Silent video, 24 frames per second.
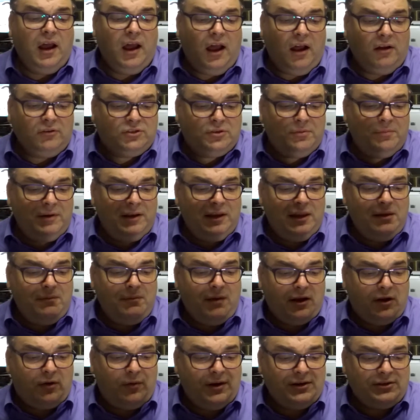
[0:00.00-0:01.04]
Ultimately,
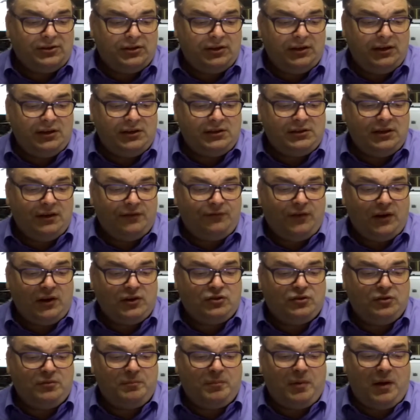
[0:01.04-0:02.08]
my question is if I
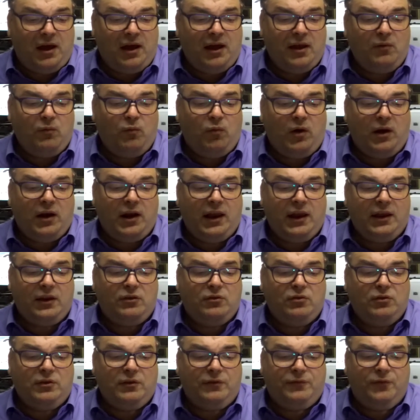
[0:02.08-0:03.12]
should buy what I
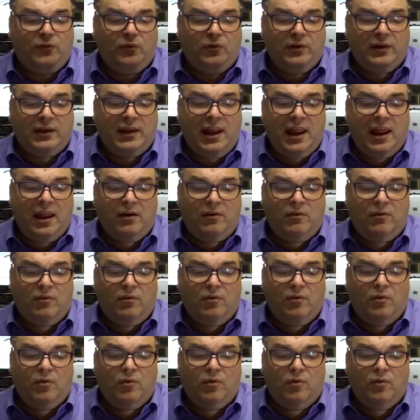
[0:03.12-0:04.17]
could afford now
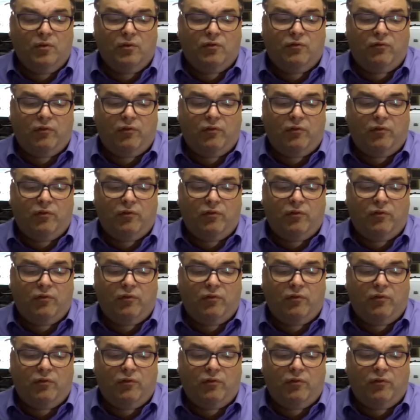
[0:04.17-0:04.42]
or